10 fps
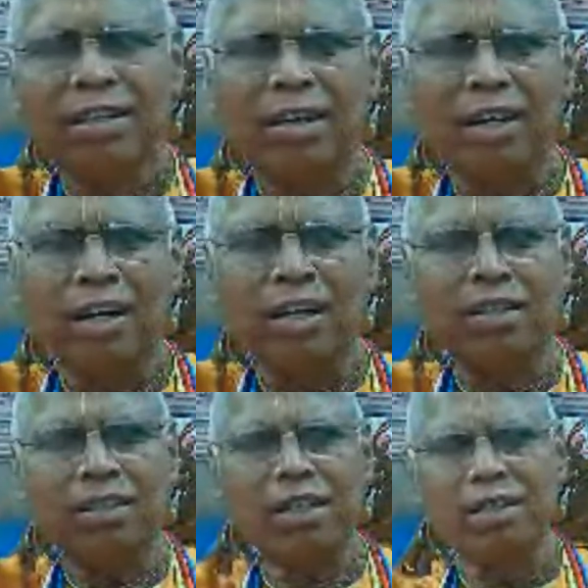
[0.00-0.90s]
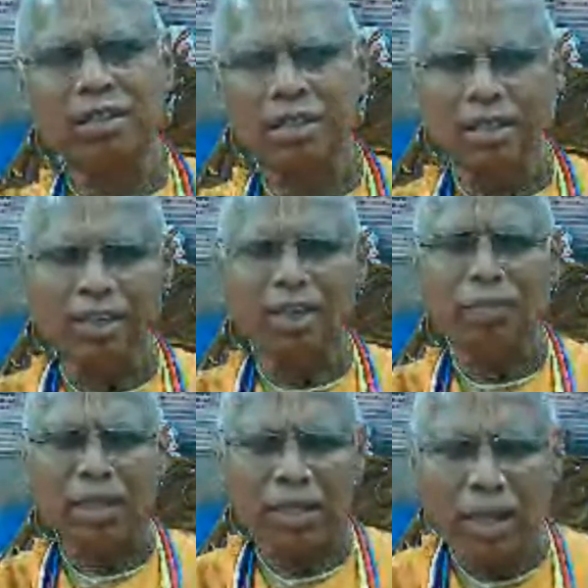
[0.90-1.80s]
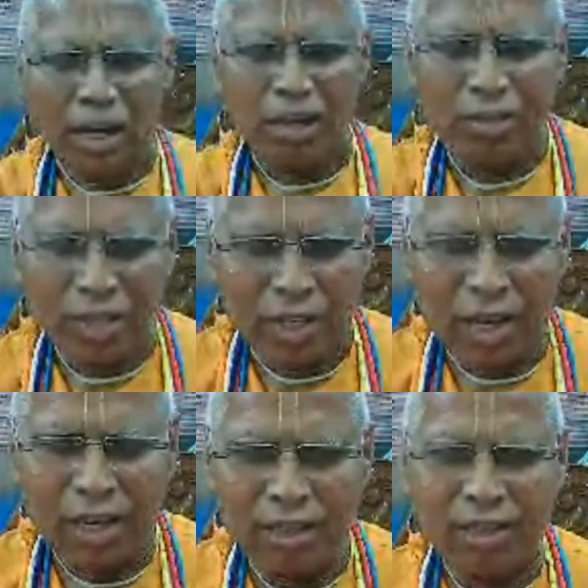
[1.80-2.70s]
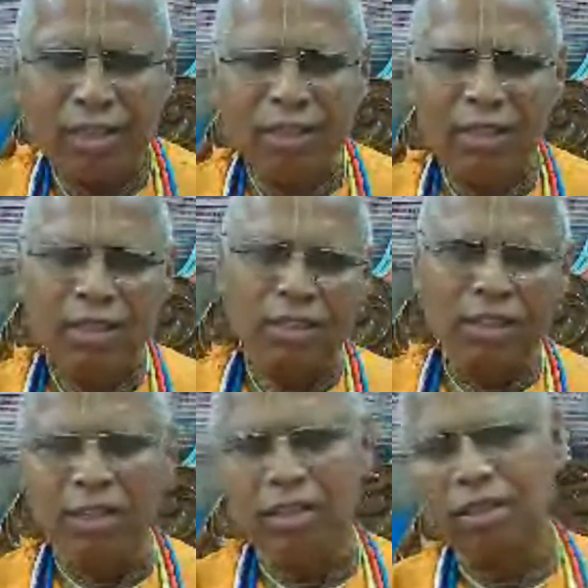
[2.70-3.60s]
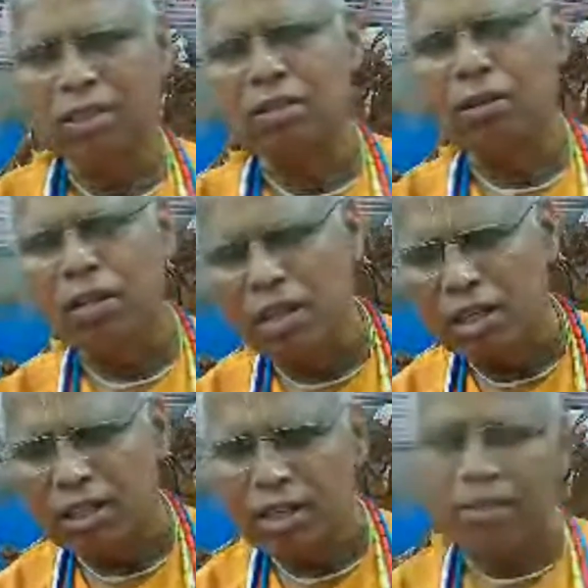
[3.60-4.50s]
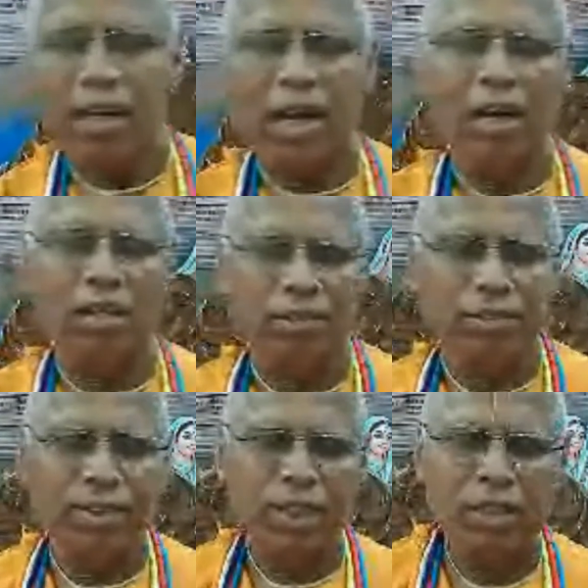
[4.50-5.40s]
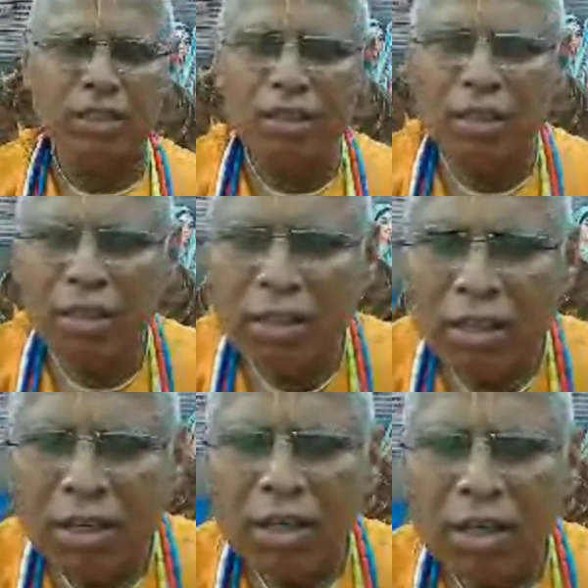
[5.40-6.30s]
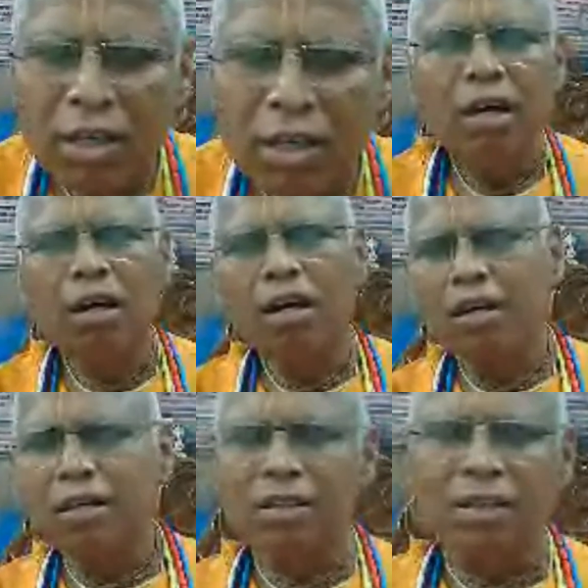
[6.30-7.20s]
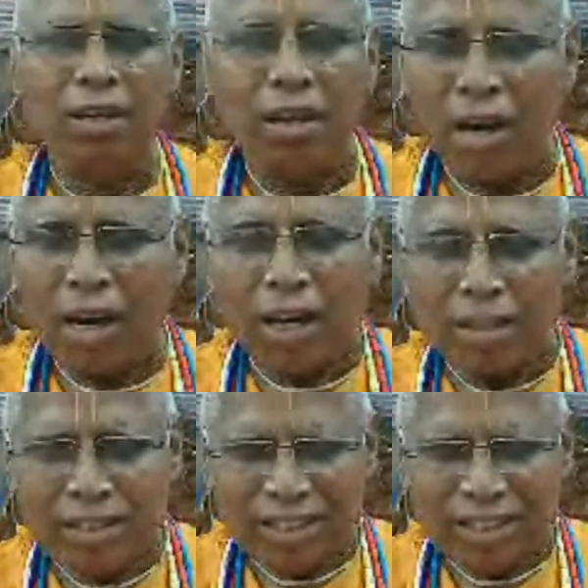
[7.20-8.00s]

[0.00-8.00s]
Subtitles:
and then coming down again. Then he's rolling on the ground, and